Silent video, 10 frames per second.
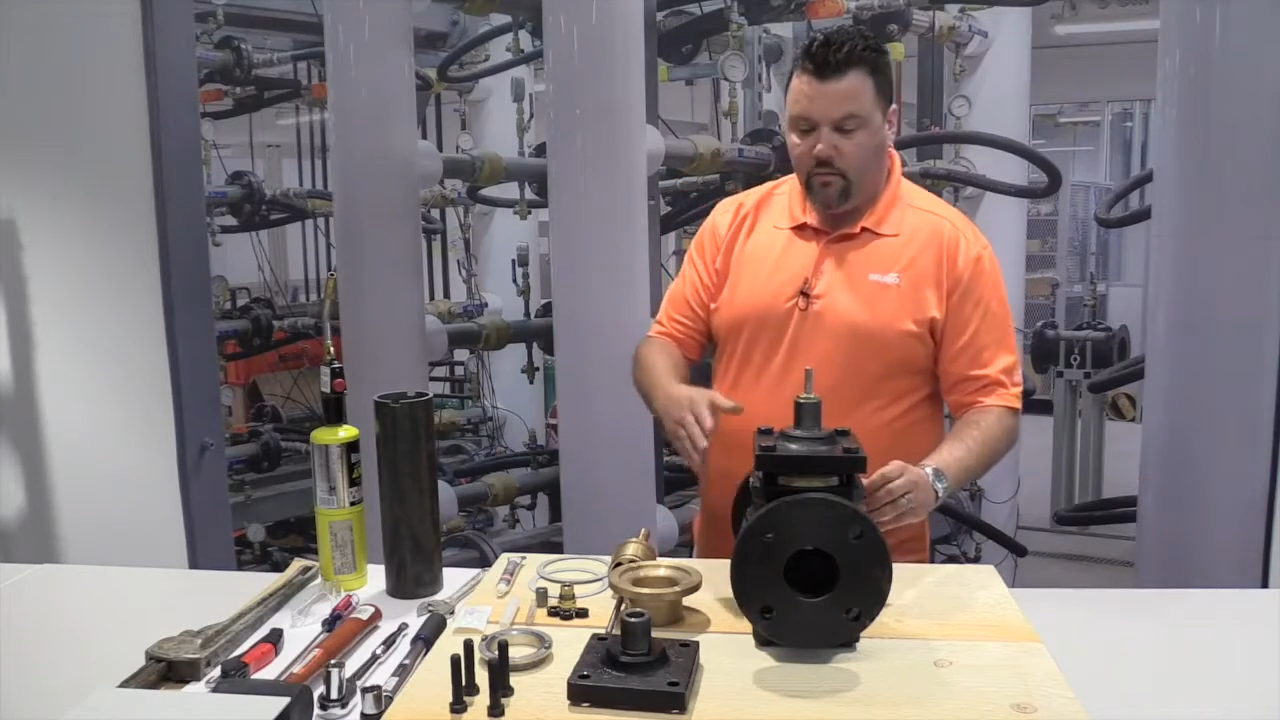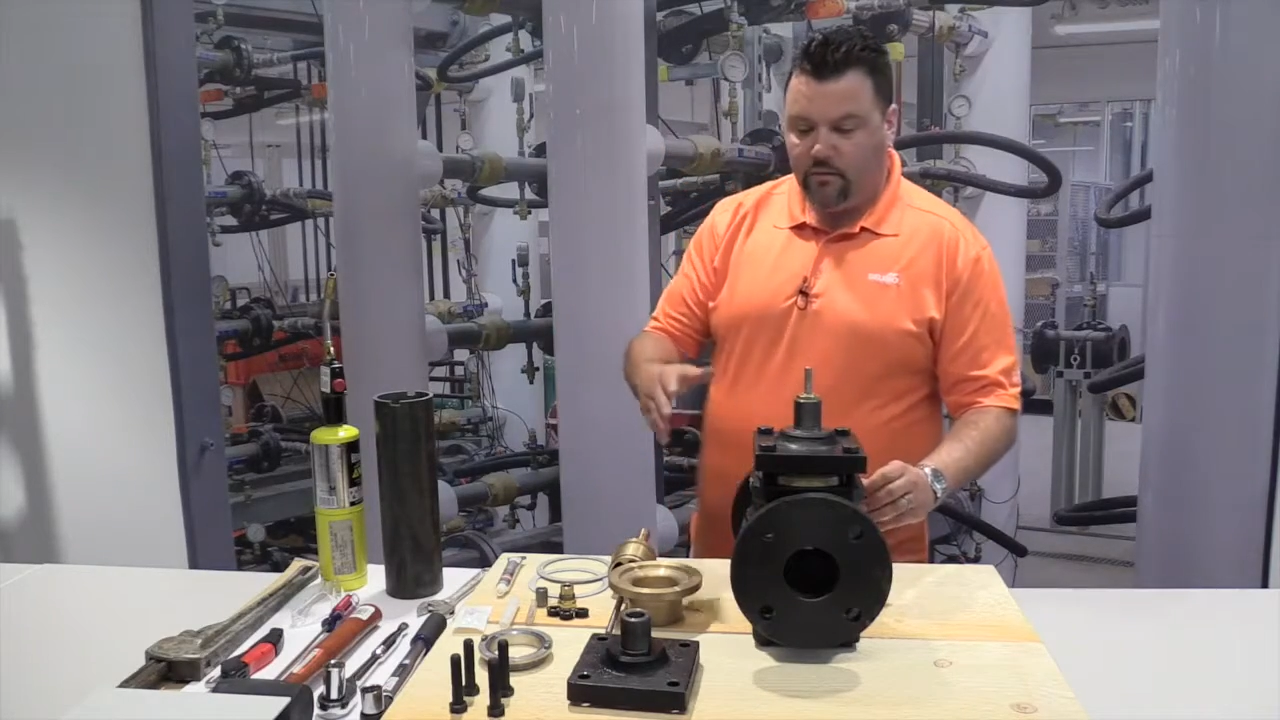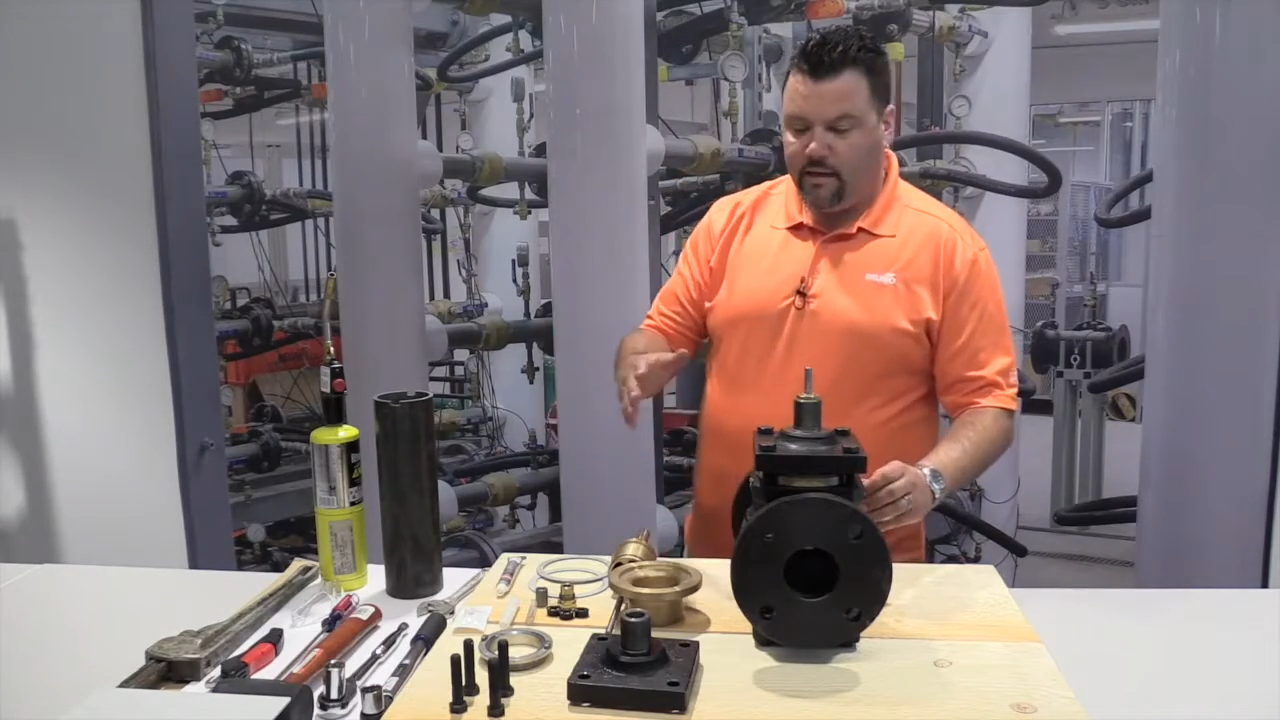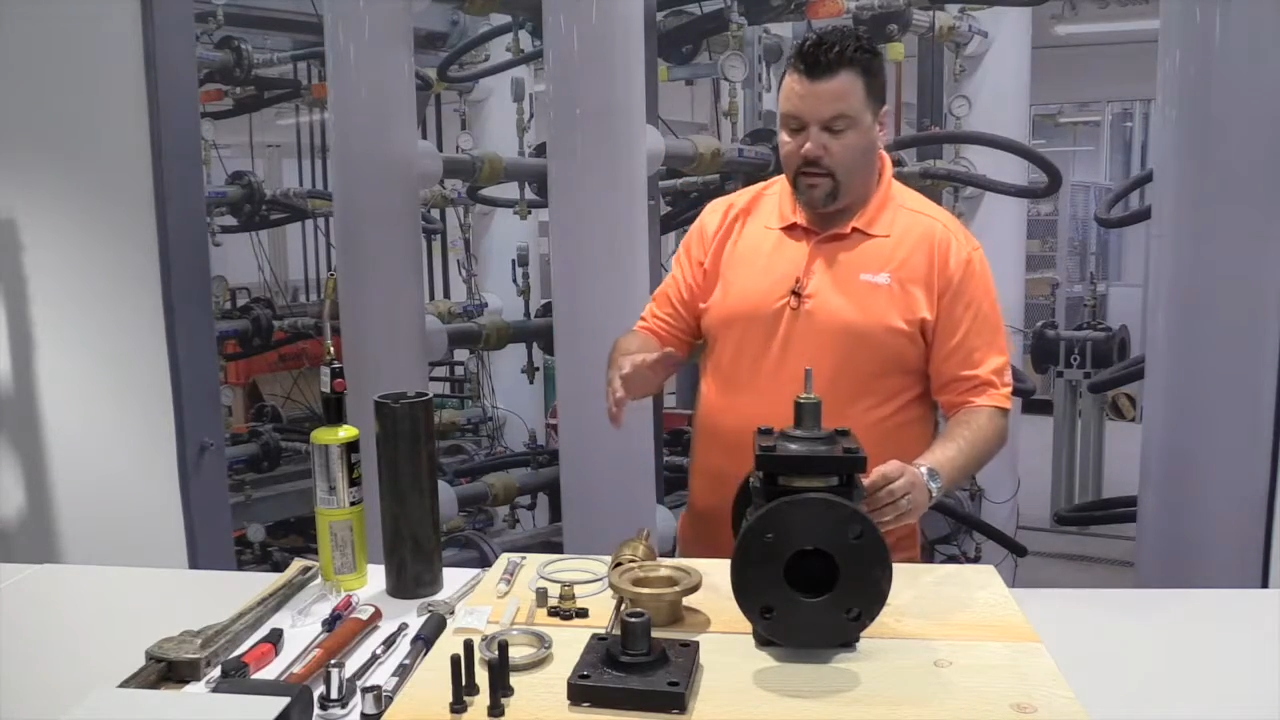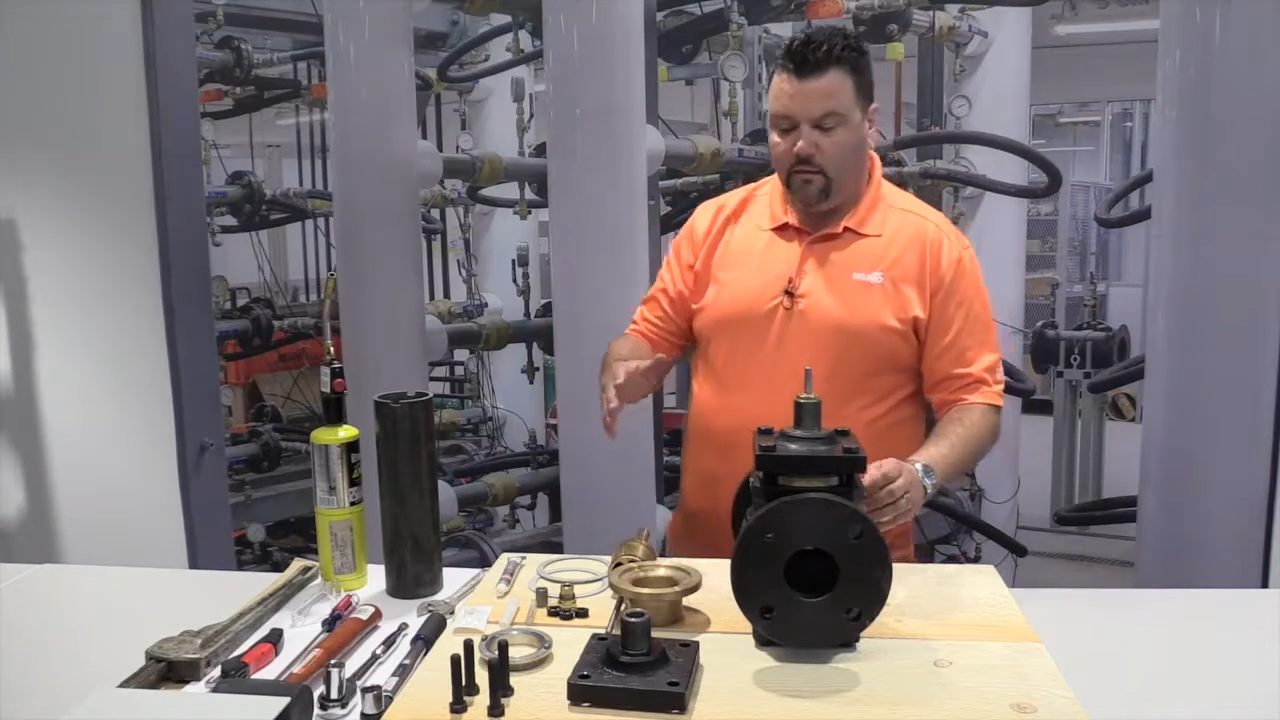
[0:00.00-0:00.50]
we'll take a